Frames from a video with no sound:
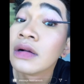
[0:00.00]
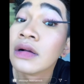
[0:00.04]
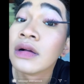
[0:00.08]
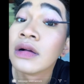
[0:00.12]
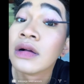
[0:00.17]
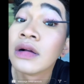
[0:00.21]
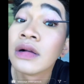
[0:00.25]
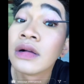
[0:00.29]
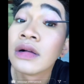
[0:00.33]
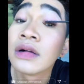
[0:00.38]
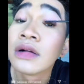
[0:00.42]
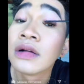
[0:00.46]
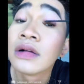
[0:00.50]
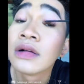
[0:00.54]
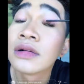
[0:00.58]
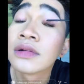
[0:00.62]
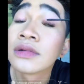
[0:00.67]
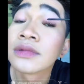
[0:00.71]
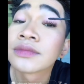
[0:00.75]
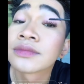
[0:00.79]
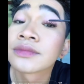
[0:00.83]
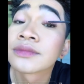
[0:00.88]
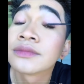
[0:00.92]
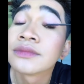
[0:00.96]

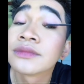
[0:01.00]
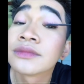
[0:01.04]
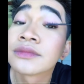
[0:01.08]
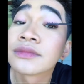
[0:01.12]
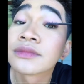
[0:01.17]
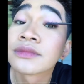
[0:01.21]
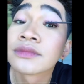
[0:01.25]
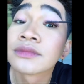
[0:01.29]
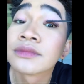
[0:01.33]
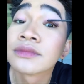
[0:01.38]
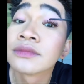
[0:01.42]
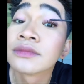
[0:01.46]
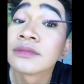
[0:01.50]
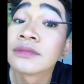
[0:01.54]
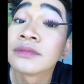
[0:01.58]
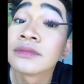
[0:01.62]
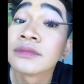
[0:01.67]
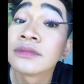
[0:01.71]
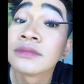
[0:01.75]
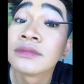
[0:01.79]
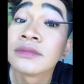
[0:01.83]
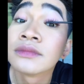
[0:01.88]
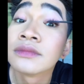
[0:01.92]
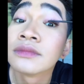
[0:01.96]

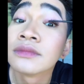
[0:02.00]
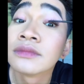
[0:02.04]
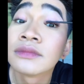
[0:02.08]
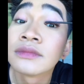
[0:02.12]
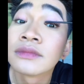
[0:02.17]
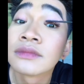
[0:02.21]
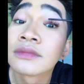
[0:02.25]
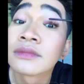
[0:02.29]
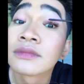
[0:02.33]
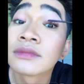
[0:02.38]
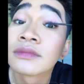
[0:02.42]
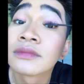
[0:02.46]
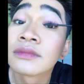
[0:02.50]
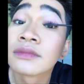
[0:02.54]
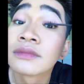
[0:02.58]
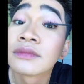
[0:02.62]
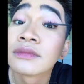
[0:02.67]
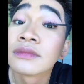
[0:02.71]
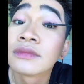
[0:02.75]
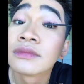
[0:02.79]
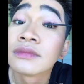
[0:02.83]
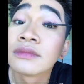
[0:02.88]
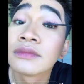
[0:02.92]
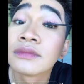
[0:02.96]

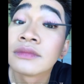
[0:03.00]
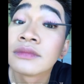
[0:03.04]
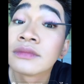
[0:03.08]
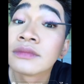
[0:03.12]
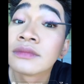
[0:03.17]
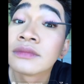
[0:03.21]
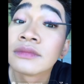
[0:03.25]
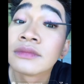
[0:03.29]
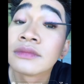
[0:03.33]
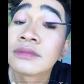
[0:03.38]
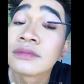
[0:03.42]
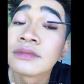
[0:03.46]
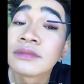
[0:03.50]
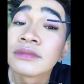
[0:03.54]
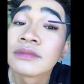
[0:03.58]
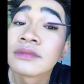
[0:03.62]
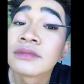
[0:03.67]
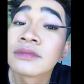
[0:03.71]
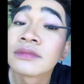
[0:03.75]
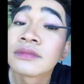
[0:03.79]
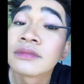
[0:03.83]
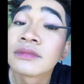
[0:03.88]
No one is speaking in this clip.